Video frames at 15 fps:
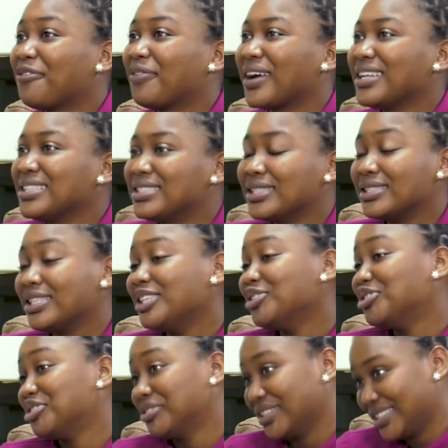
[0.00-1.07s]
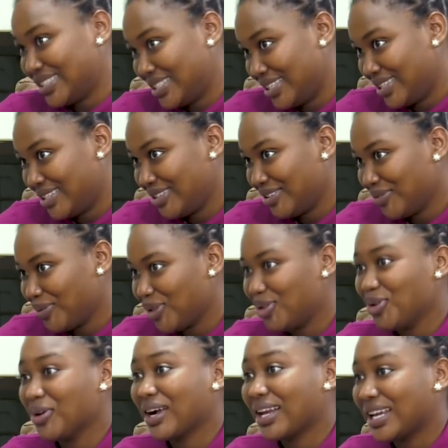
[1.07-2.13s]
finds it interesting mm -hmm. with
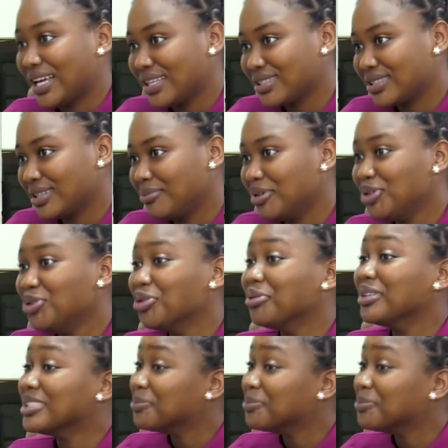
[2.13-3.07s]
your class, I mean, mm -hmm. you mm-hmm.